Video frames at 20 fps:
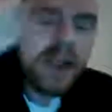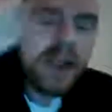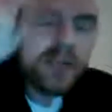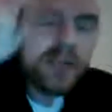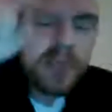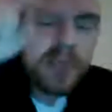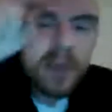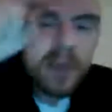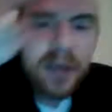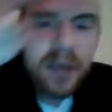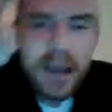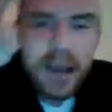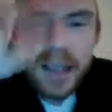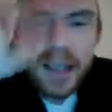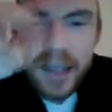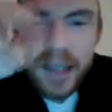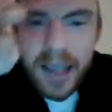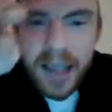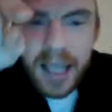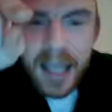remember,
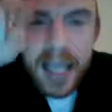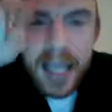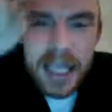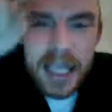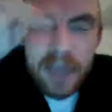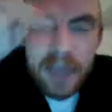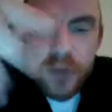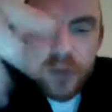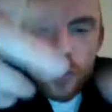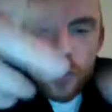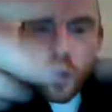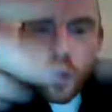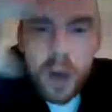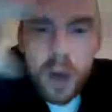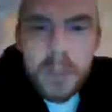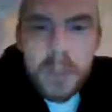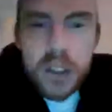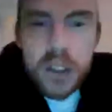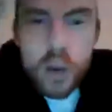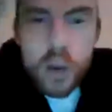like, you've got to
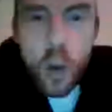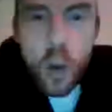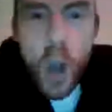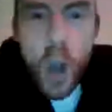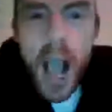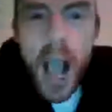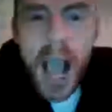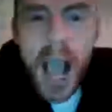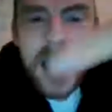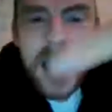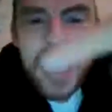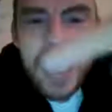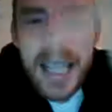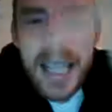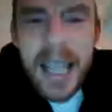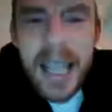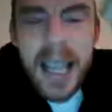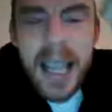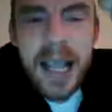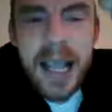be so high
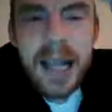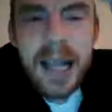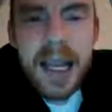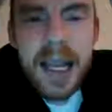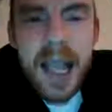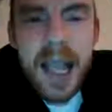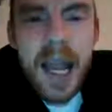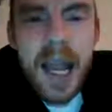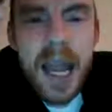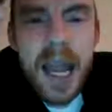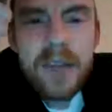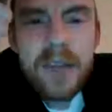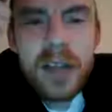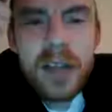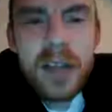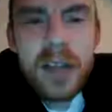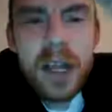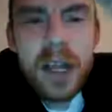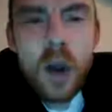a level in a